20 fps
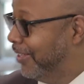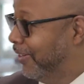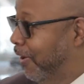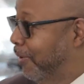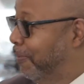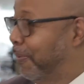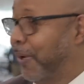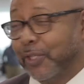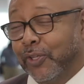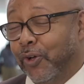
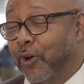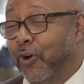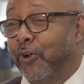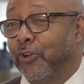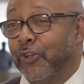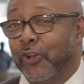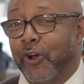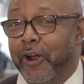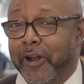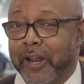I bought the
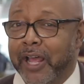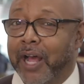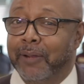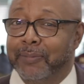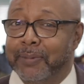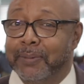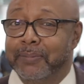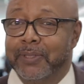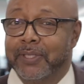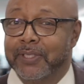whole darn
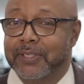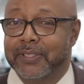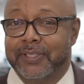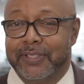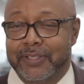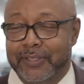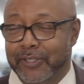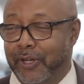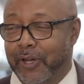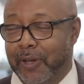album
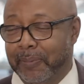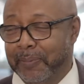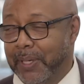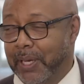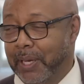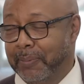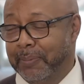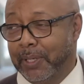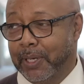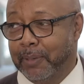because
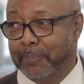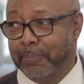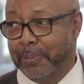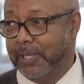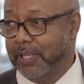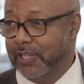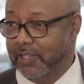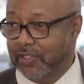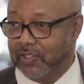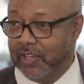I'm a
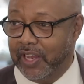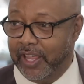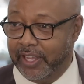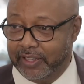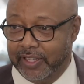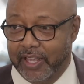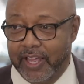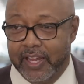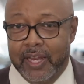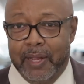completist
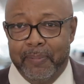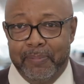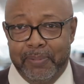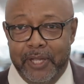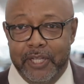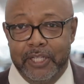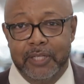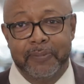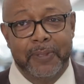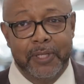like that, and I
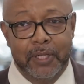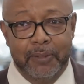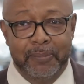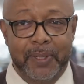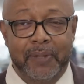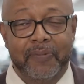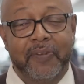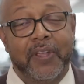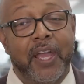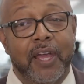played them a little
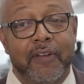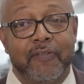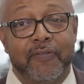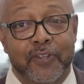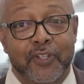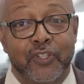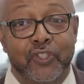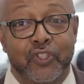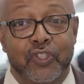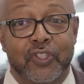bit of
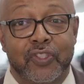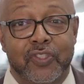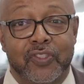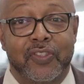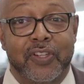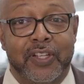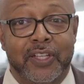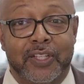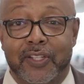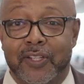Catfish just so
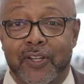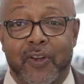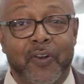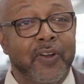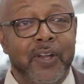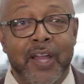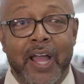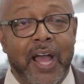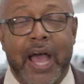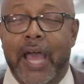they could
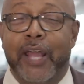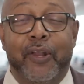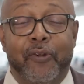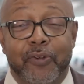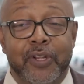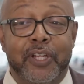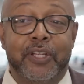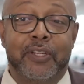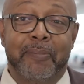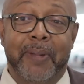know I
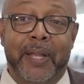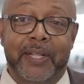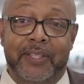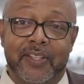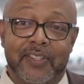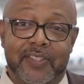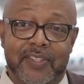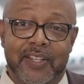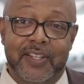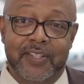don't need to make
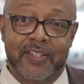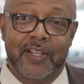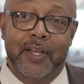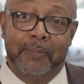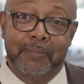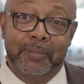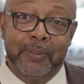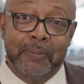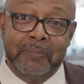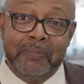these things
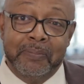up.